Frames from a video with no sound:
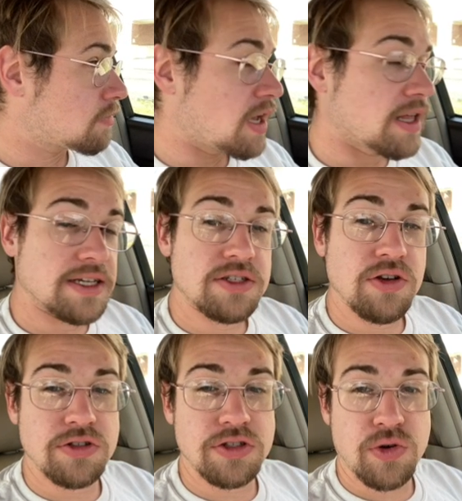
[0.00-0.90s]
At least
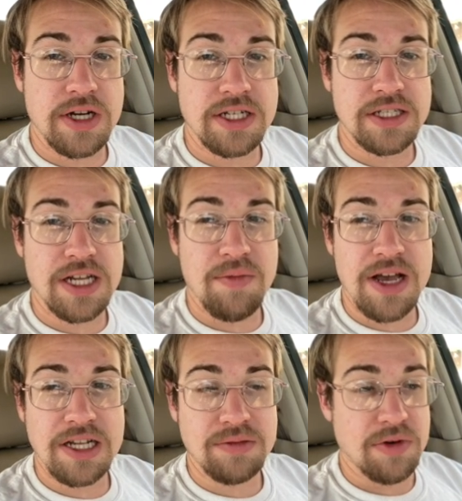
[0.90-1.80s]
those are the questions I'm
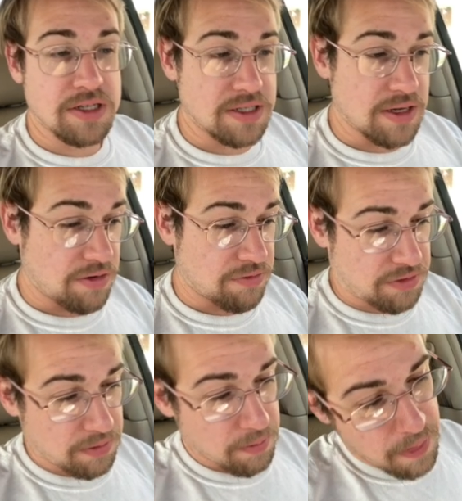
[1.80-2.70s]
asking myself.
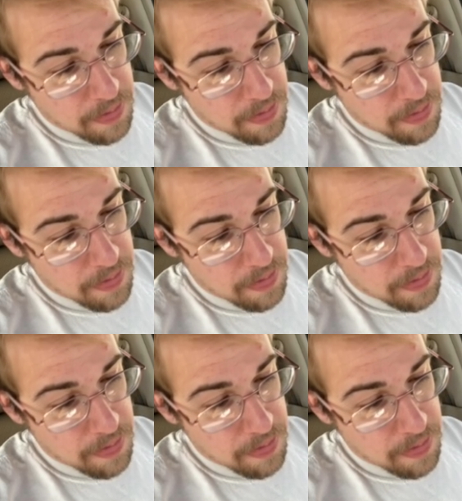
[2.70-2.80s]
And